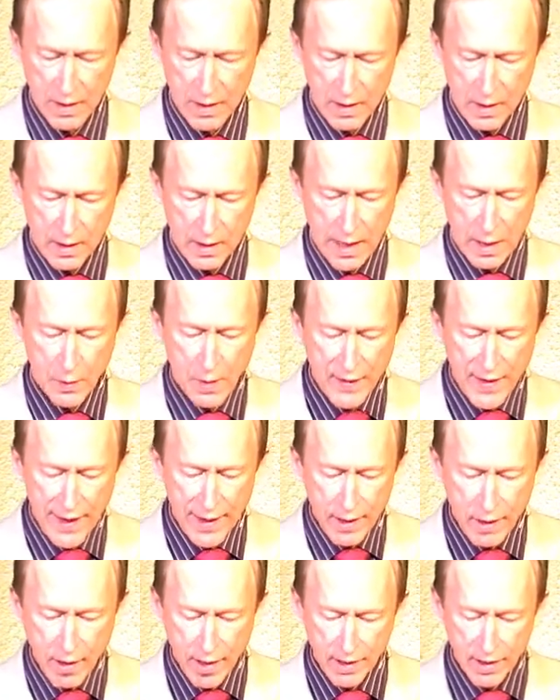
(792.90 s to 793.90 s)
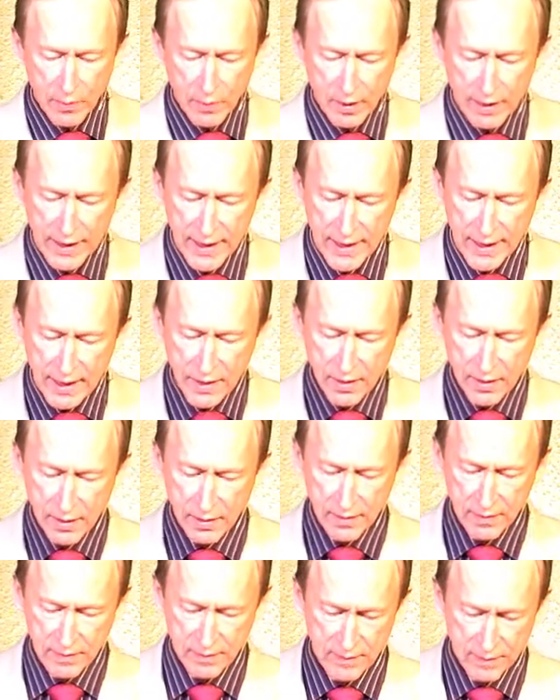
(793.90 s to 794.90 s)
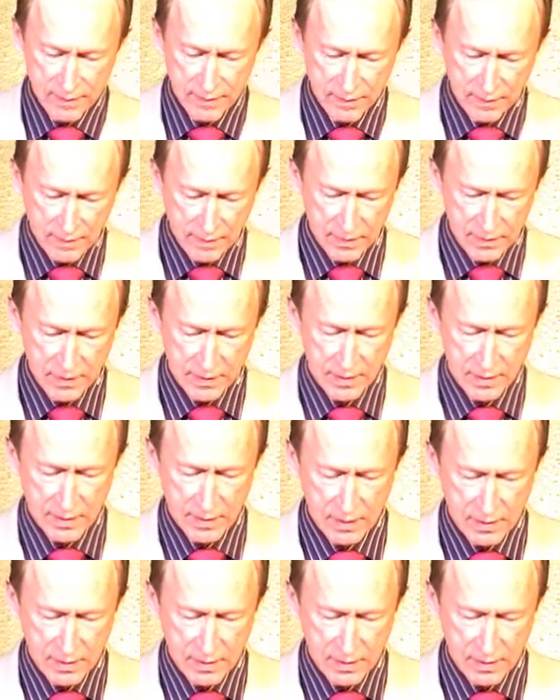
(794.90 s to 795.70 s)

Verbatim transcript: And when they are complete, they,